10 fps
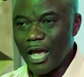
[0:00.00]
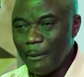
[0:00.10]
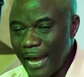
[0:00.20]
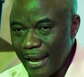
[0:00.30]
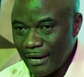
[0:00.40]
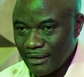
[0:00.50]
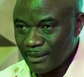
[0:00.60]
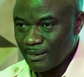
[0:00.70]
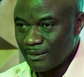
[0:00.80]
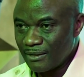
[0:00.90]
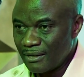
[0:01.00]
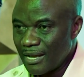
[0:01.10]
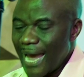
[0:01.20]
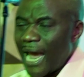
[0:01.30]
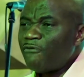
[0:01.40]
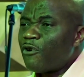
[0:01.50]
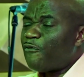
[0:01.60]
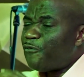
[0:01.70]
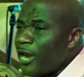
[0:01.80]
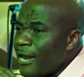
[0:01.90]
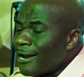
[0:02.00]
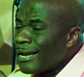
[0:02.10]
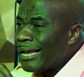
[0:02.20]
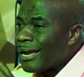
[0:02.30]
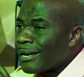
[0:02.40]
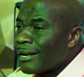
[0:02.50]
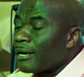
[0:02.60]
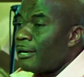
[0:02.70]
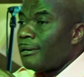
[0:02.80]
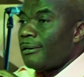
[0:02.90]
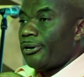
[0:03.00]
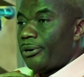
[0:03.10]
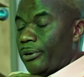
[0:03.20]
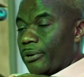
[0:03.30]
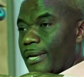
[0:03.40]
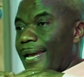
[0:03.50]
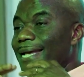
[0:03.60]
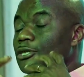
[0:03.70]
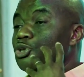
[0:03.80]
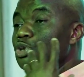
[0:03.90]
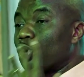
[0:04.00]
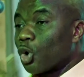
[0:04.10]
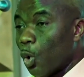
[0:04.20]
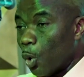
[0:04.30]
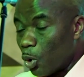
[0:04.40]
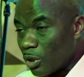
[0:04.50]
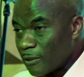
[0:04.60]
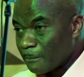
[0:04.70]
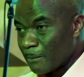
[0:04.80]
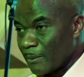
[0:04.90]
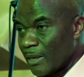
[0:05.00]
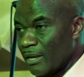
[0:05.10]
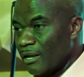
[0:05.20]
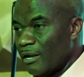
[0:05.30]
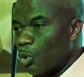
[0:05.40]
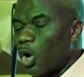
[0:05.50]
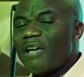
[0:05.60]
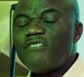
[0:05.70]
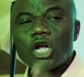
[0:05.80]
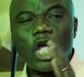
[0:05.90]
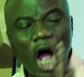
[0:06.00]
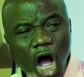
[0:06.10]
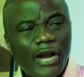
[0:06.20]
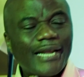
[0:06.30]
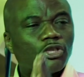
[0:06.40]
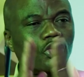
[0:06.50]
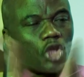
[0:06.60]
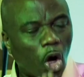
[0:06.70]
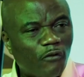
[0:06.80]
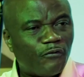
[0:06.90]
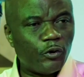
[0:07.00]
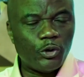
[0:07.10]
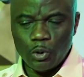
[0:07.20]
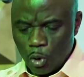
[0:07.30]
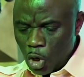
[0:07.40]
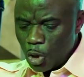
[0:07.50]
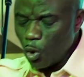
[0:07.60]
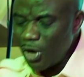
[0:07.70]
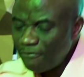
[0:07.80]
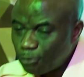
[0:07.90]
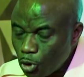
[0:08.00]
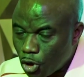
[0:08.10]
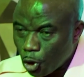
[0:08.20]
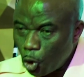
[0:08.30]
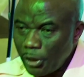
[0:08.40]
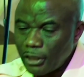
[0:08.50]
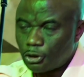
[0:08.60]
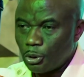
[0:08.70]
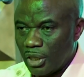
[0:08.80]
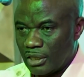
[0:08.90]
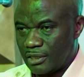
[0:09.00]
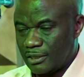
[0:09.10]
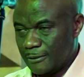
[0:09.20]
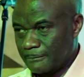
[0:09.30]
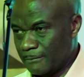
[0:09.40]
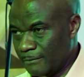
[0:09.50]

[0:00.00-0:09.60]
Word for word: Amen. Everything is to grow. Whatever God has got for you, you'll have to grow into it.